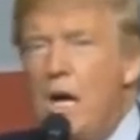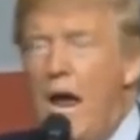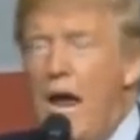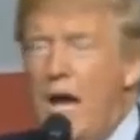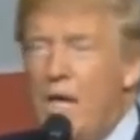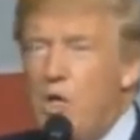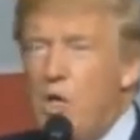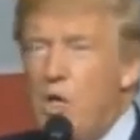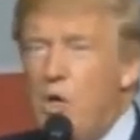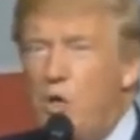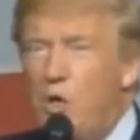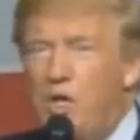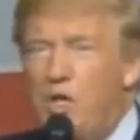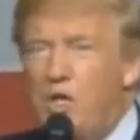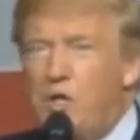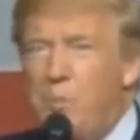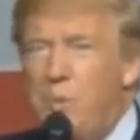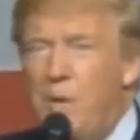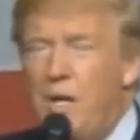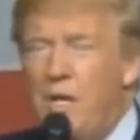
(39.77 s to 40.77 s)
at your
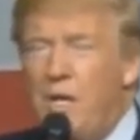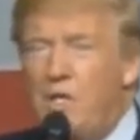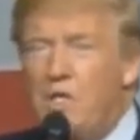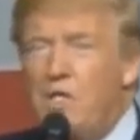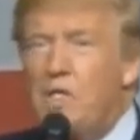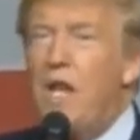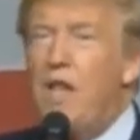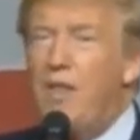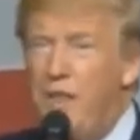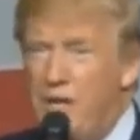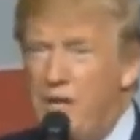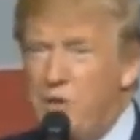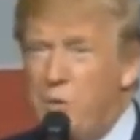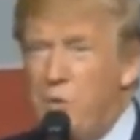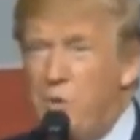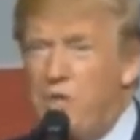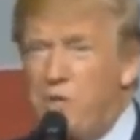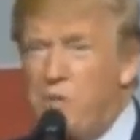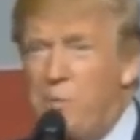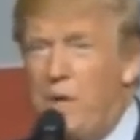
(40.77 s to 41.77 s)
expense. And that's
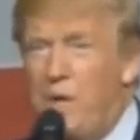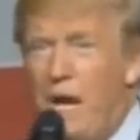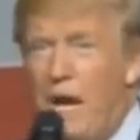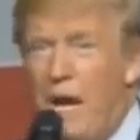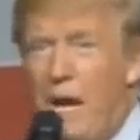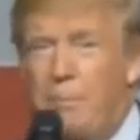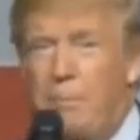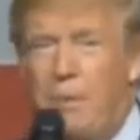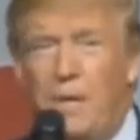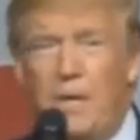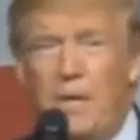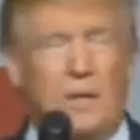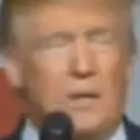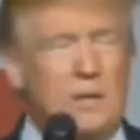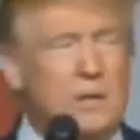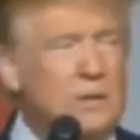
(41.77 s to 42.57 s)
what's been happening.